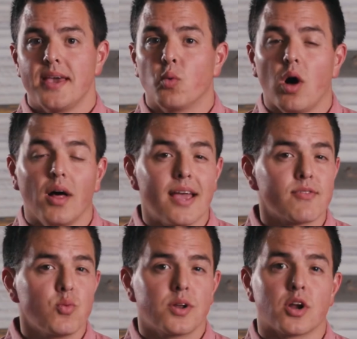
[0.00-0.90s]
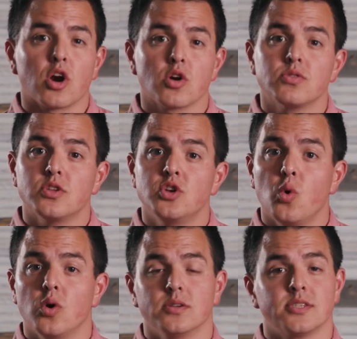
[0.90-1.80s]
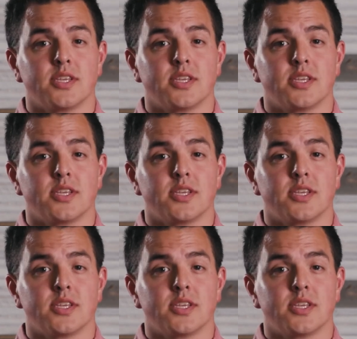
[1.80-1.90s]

And while everyone heard the noise,